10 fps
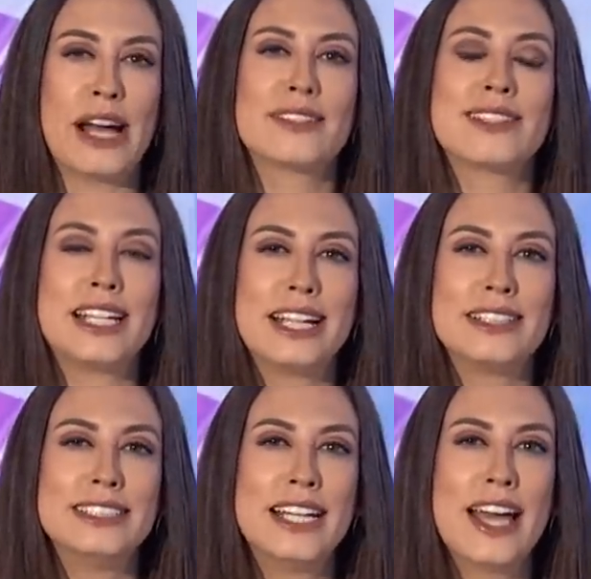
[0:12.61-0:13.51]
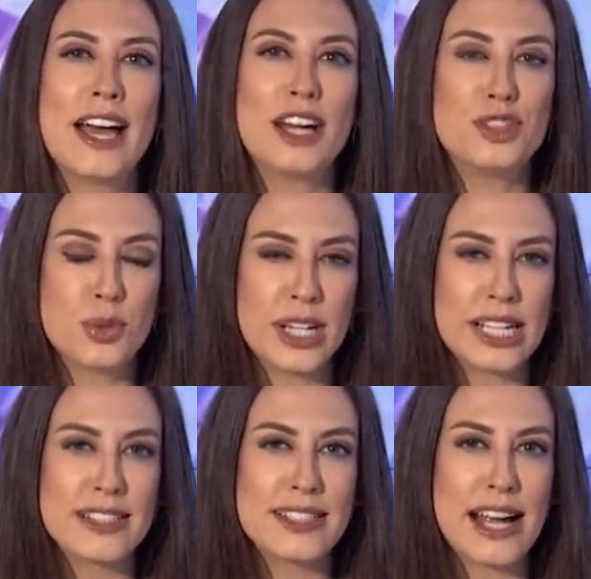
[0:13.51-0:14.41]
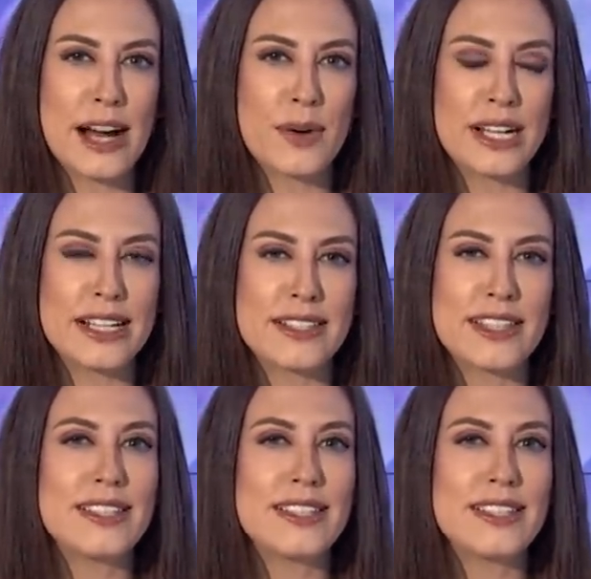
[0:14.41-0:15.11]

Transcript: vaccine. Uh, joining us now is the